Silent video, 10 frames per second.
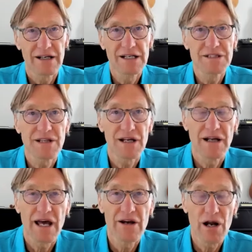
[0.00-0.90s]
it's a,
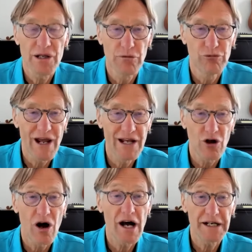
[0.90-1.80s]
uh, an audio brand
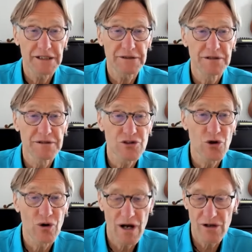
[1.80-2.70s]
audit.
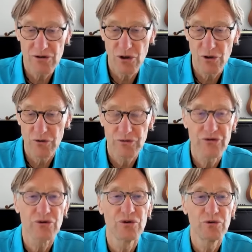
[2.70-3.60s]
So I'll go
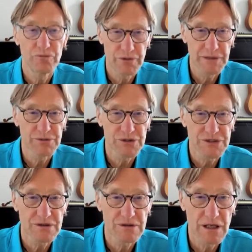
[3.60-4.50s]
through
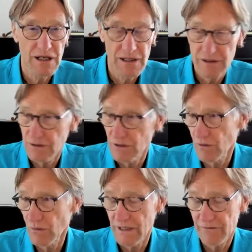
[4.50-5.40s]
people's, uh, you know,
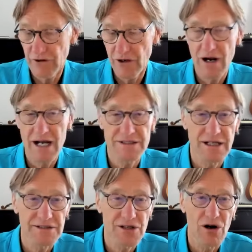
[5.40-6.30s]
whatever their
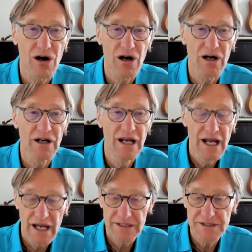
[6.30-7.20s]
assets are
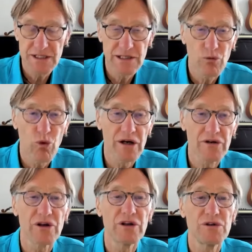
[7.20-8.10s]
and see where
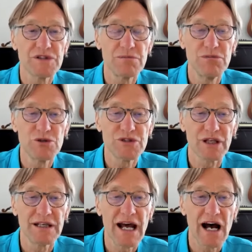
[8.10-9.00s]
they're using
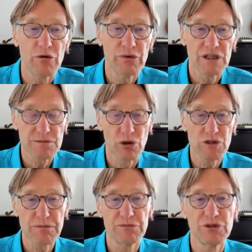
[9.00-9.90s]
music now, because
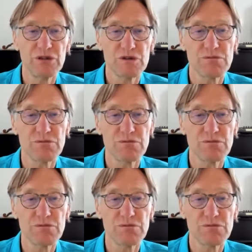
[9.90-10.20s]
most people use